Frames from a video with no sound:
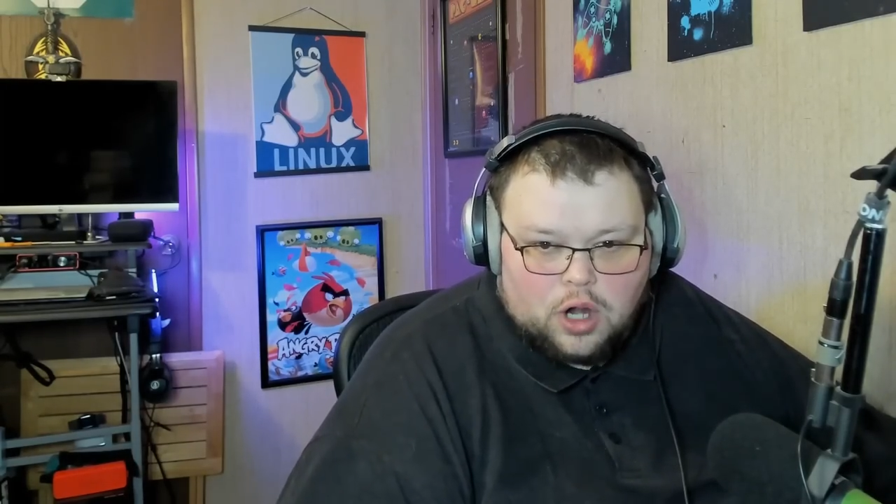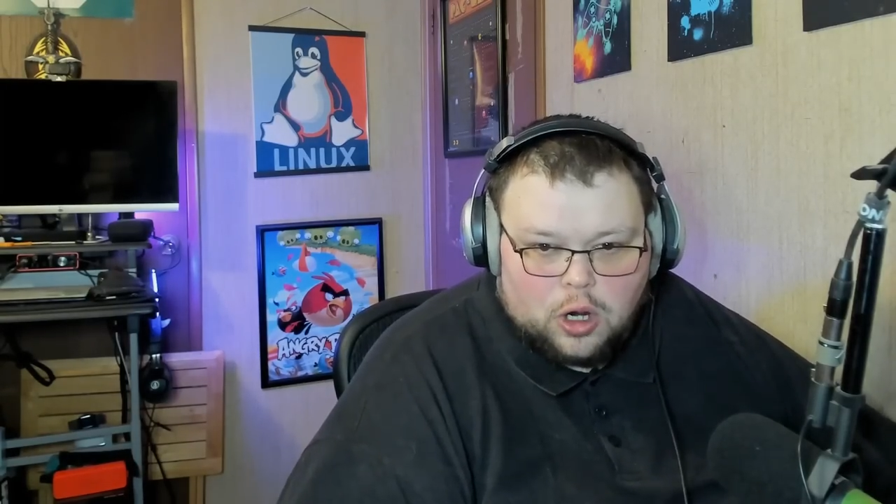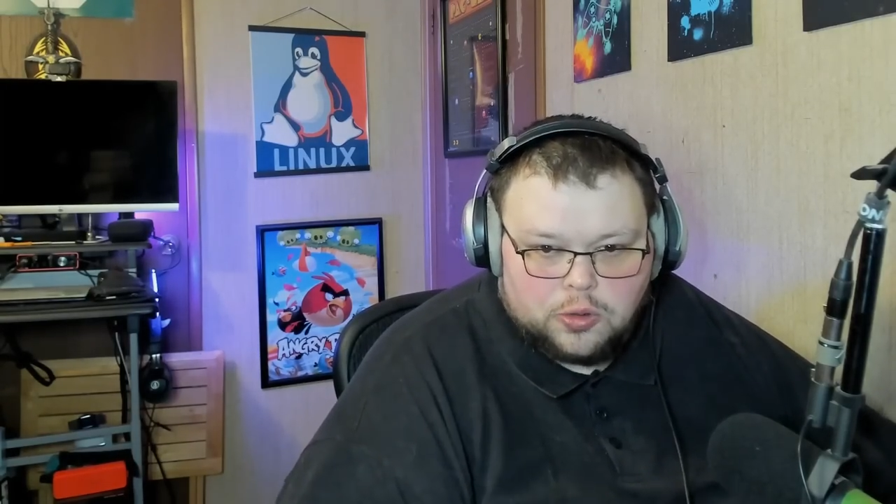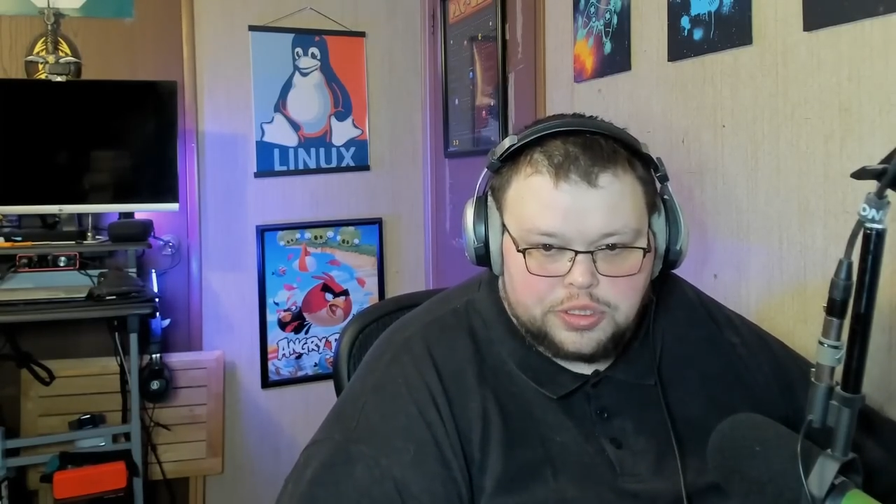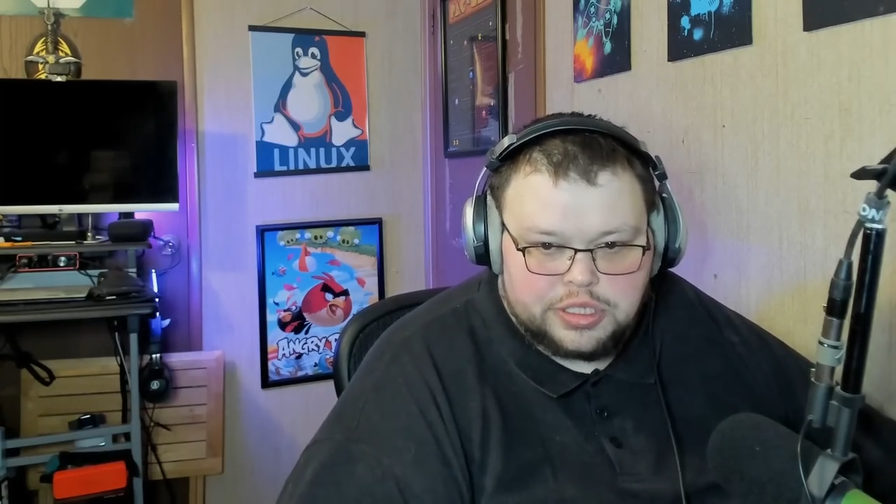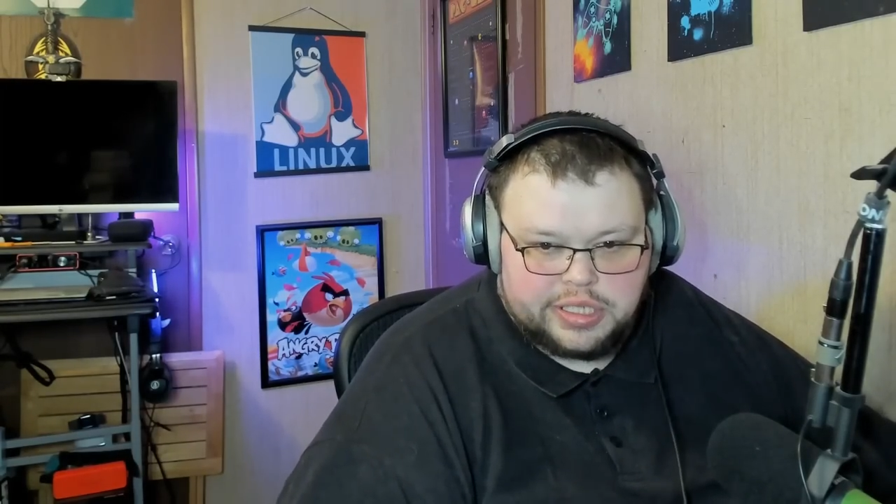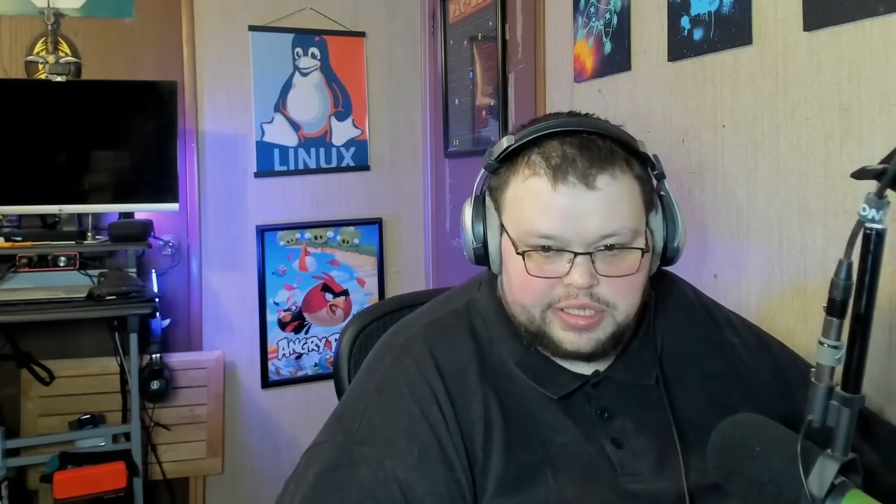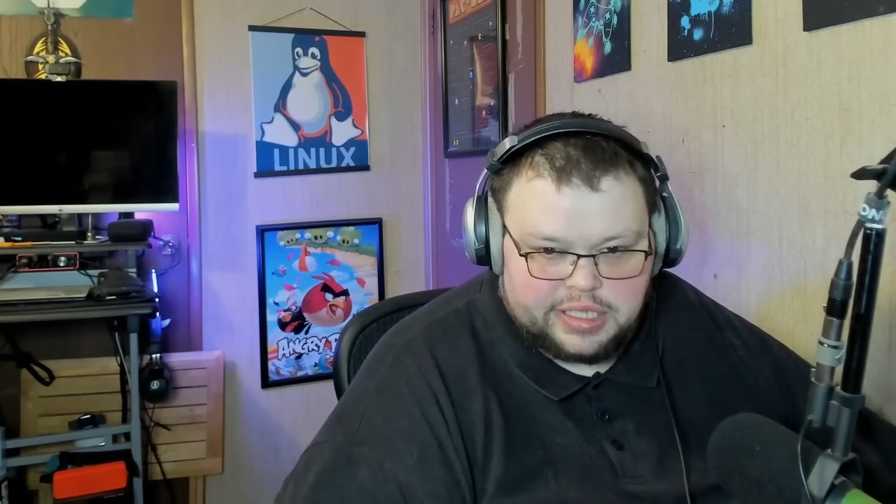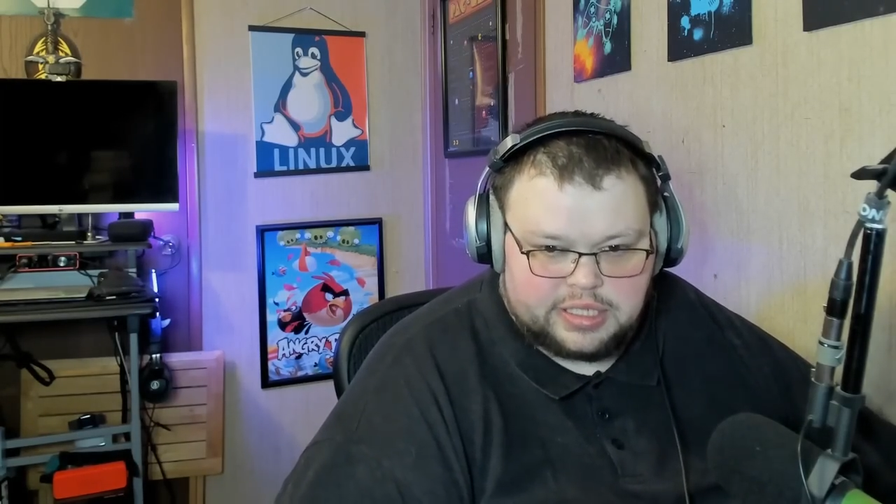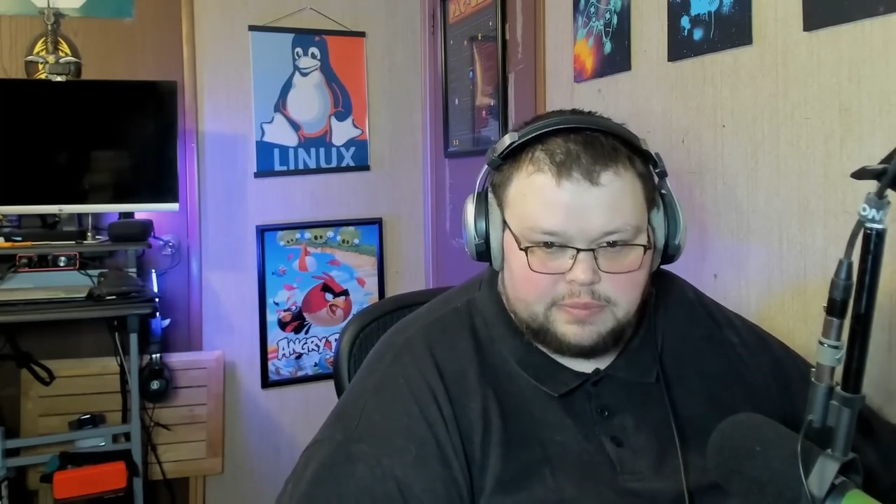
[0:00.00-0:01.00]
host
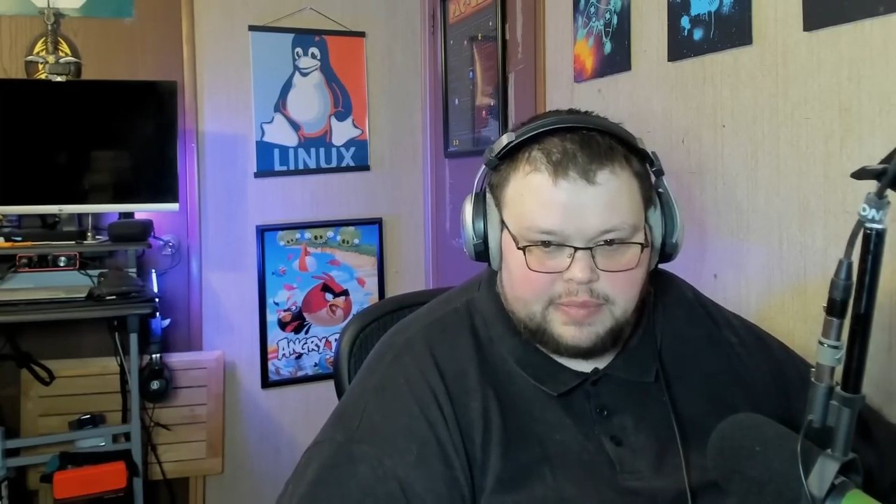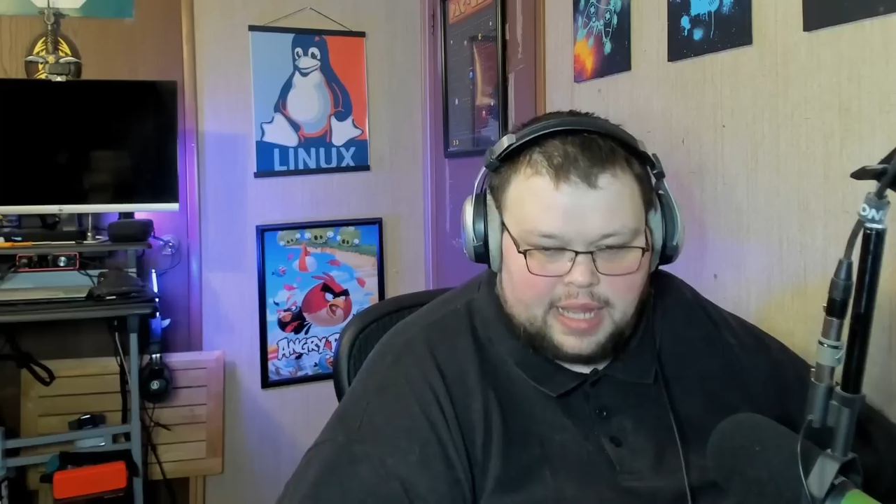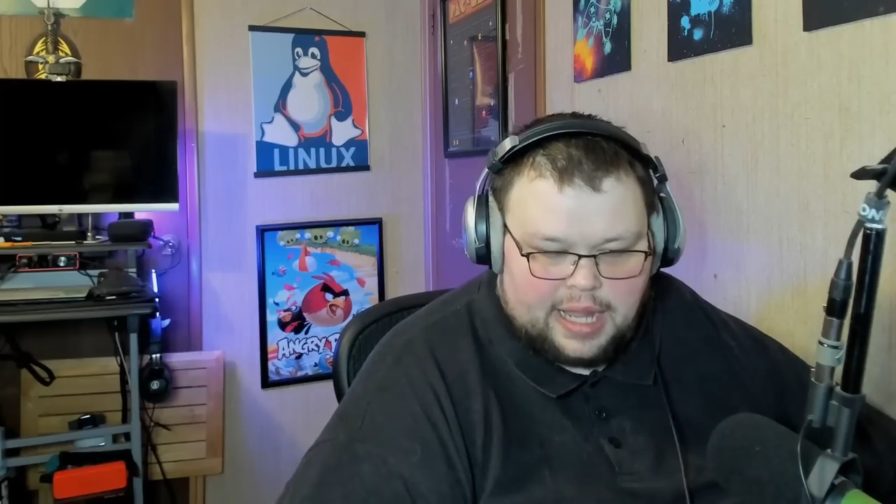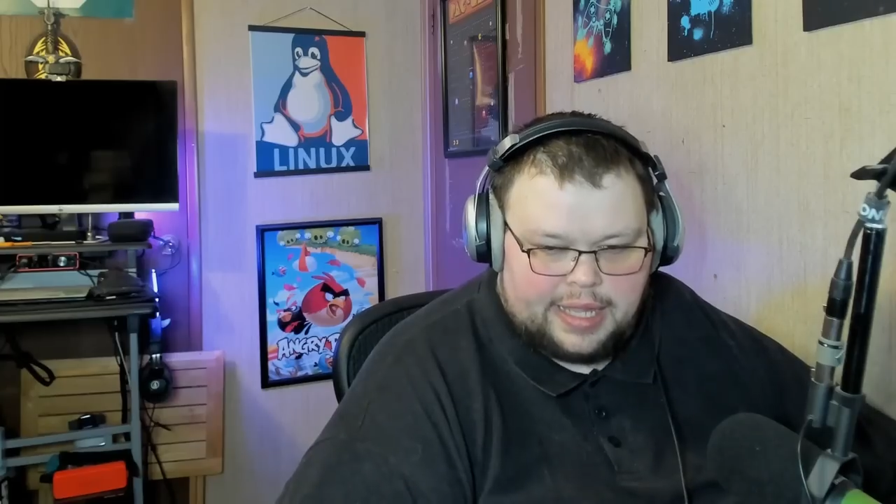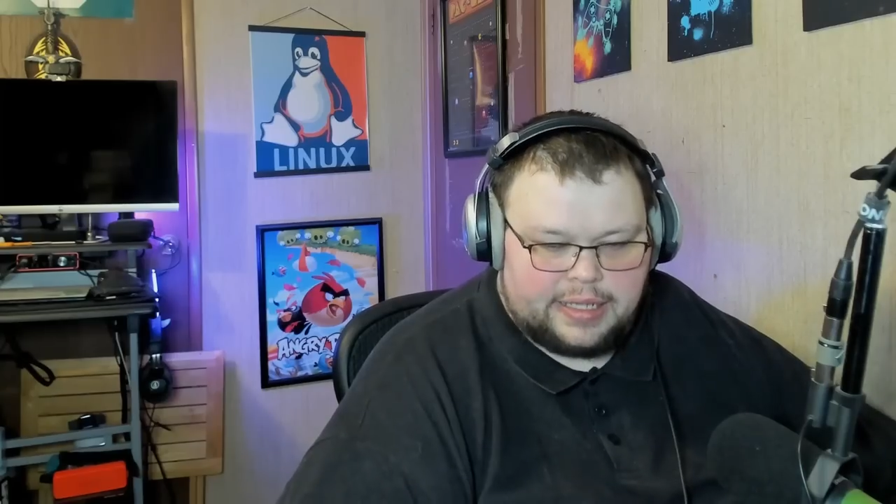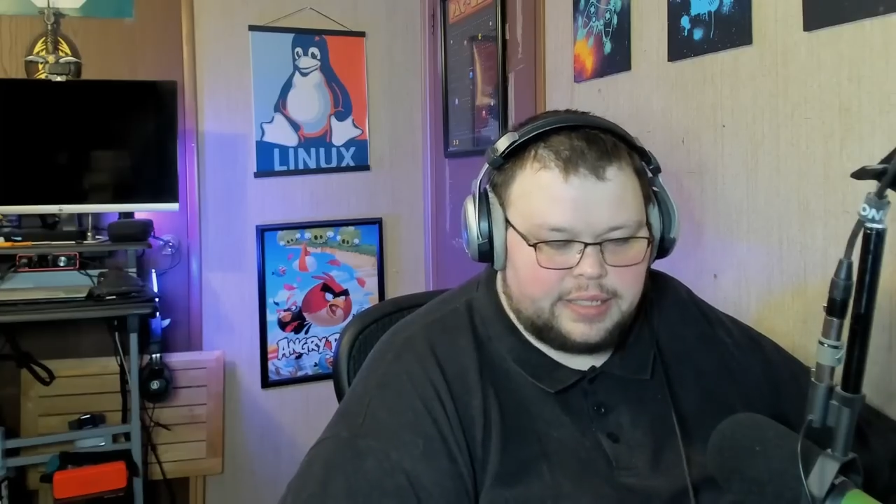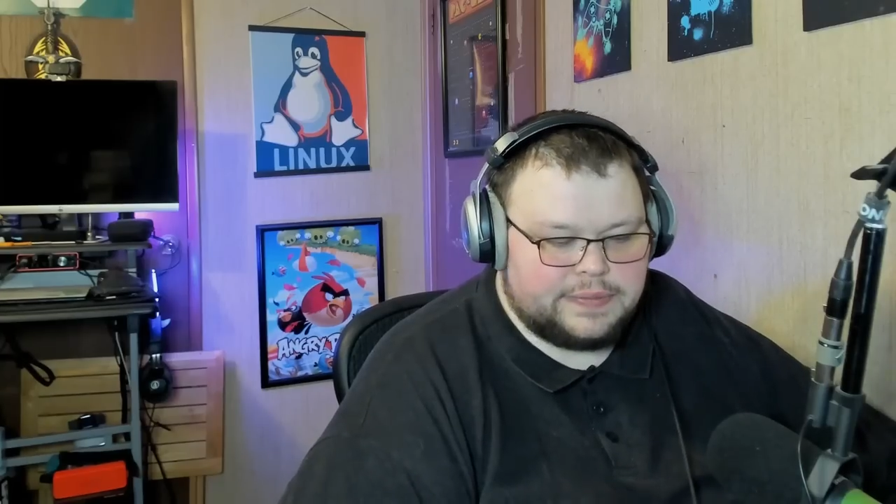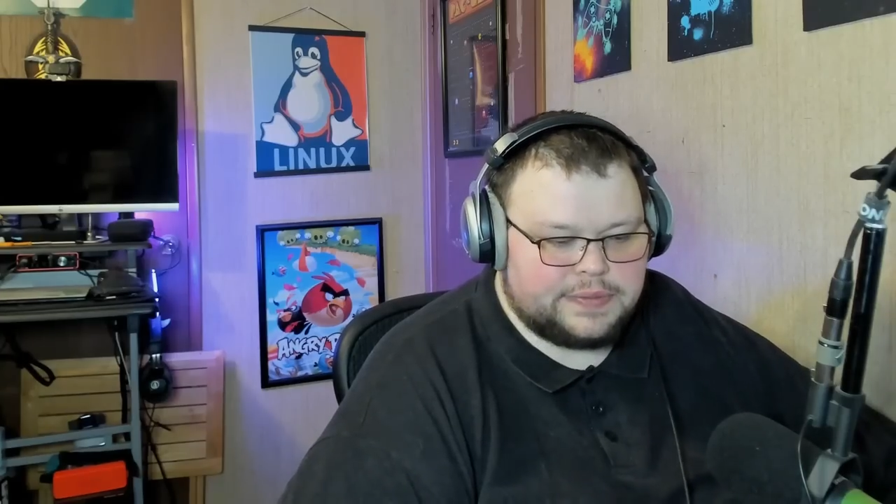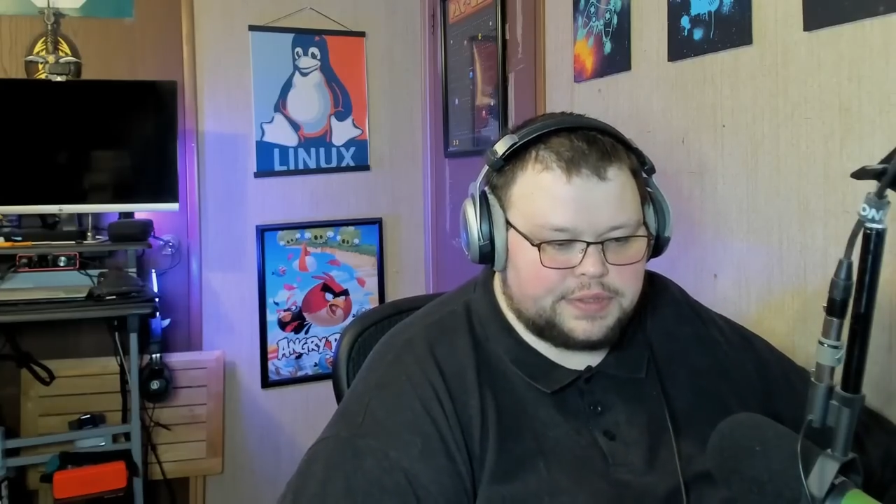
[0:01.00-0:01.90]
system behind.